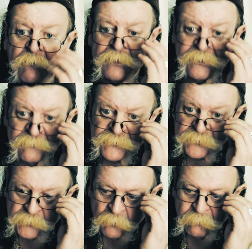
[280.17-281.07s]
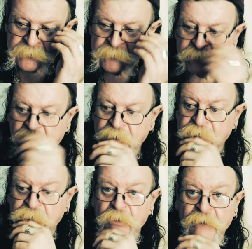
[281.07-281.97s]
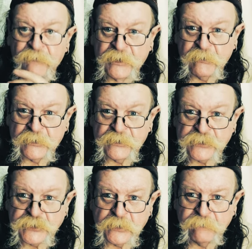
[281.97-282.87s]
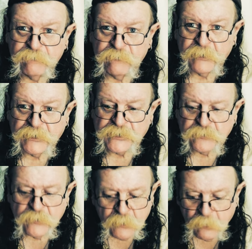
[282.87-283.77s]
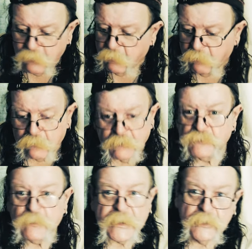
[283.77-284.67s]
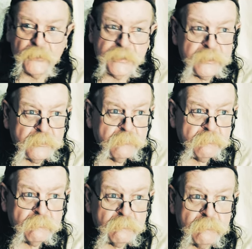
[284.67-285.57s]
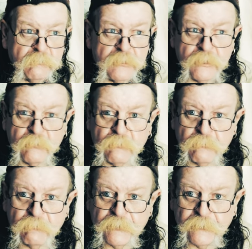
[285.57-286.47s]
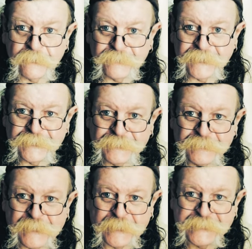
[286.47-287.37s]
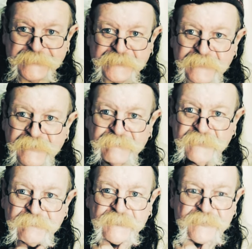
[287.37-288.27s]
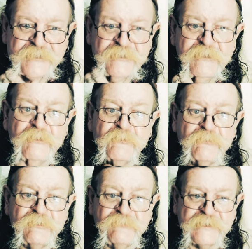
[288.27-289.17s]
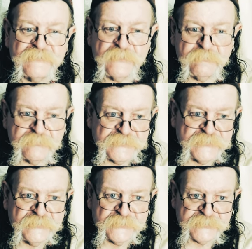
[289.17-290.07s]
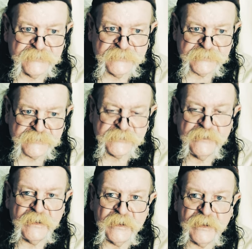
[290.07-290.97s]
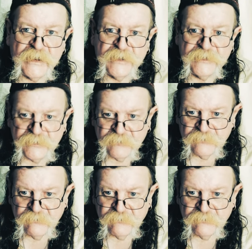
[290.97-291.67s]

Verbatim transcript: leave us a comment, and if you have any additional information, because we're learning, you know, we're not the fount of knowledge of everything. We've had to research this, and uh,